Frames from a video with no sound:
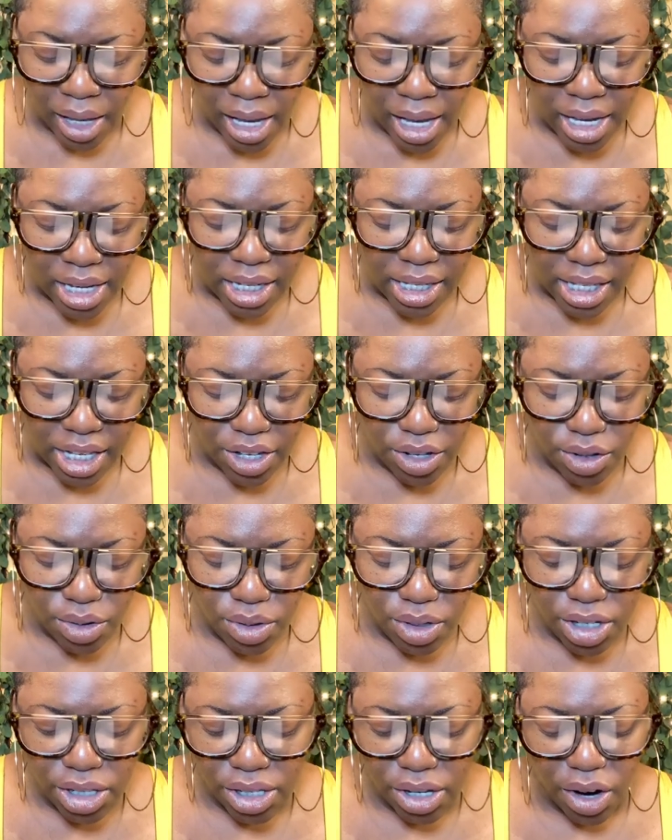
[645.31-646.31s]
She said, "You
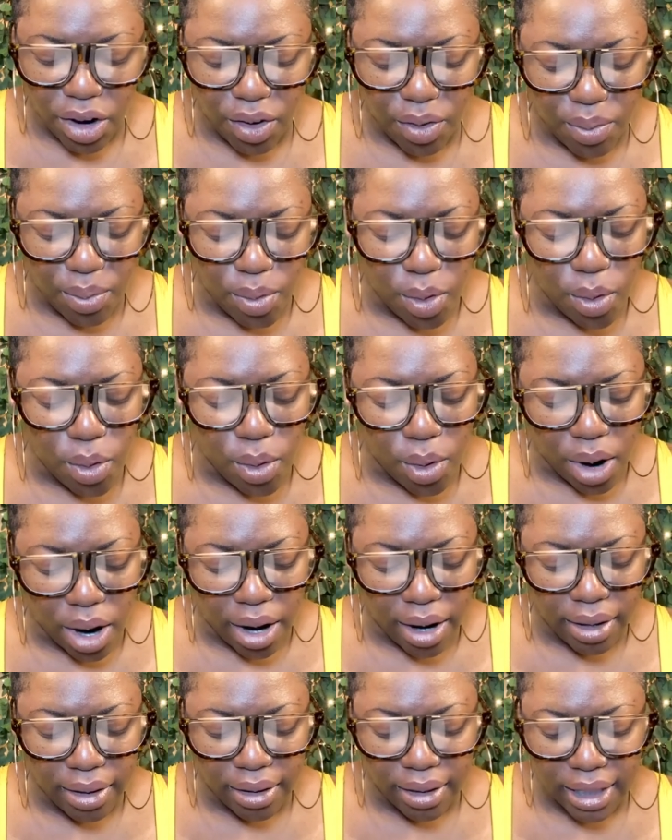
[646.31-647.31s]
deserve
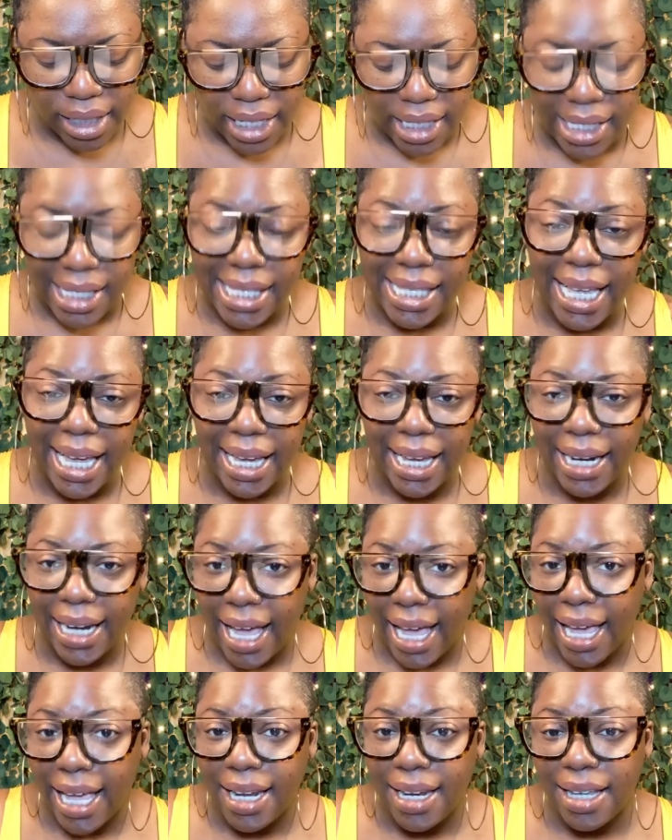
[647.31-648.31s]
more than
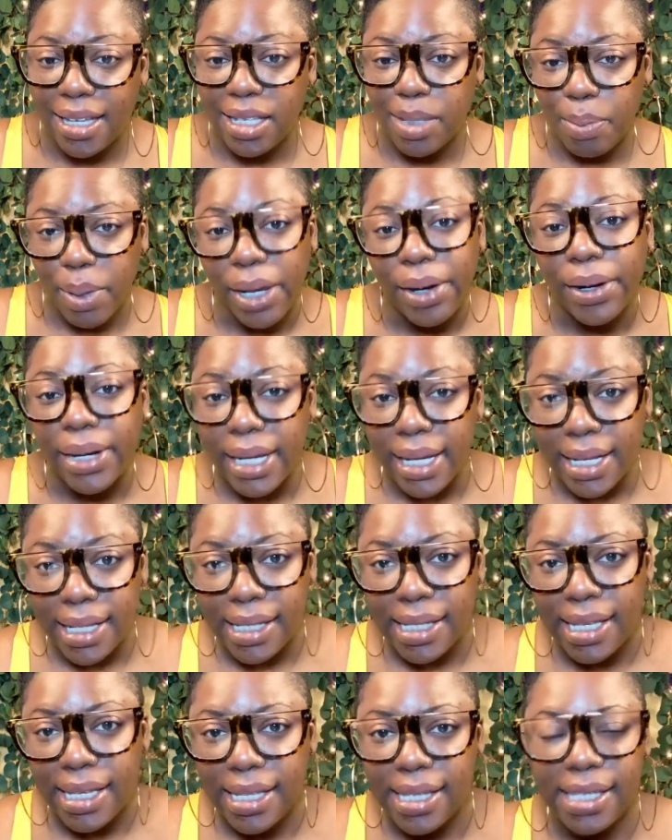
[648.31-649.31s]
secondhand
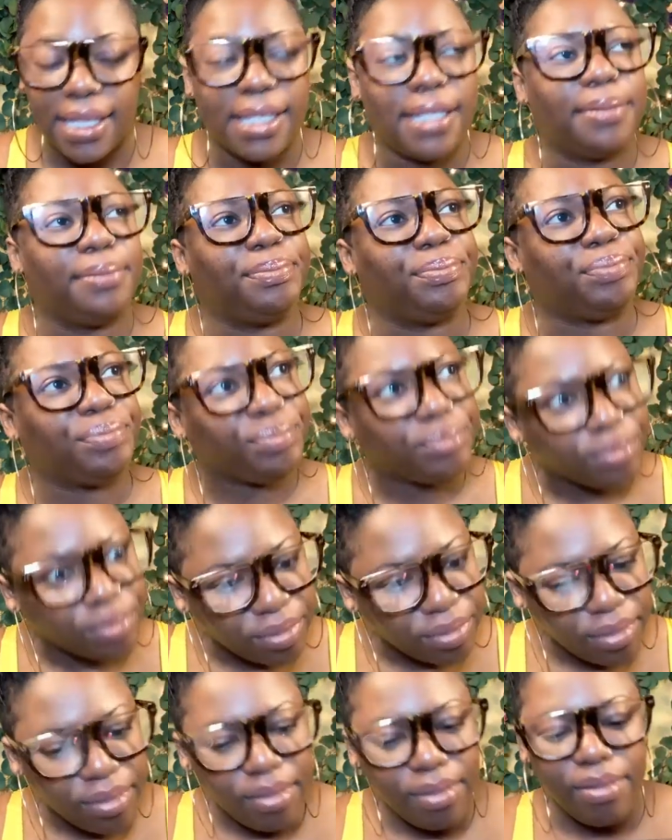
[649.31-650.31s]
experiences."
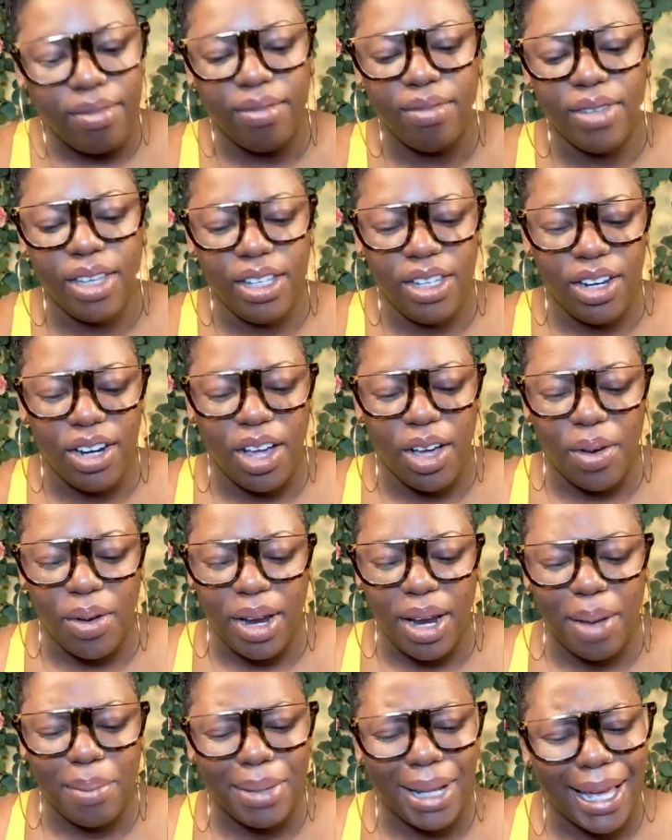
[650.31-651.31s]
You know,
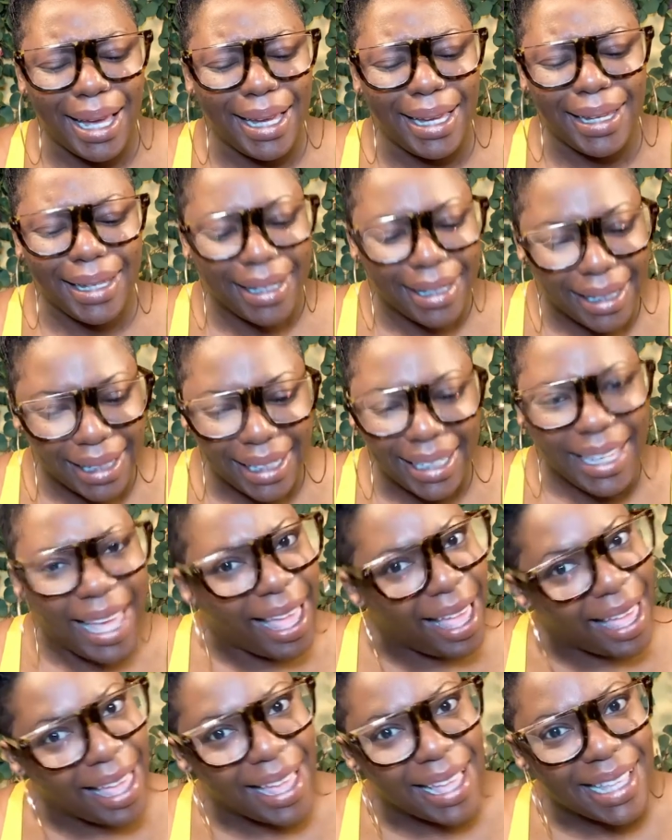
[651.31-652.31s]
and I'm like,
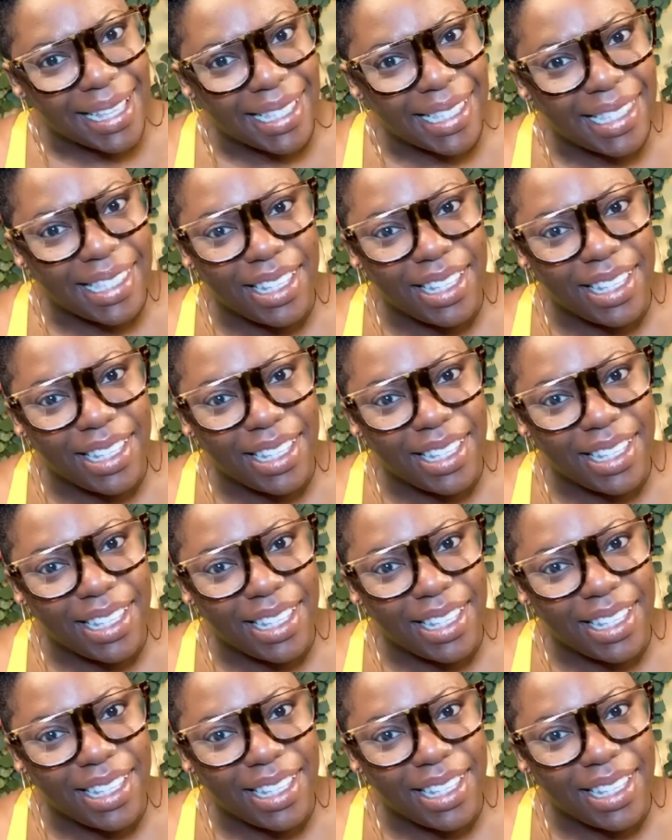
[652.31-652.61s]
yes.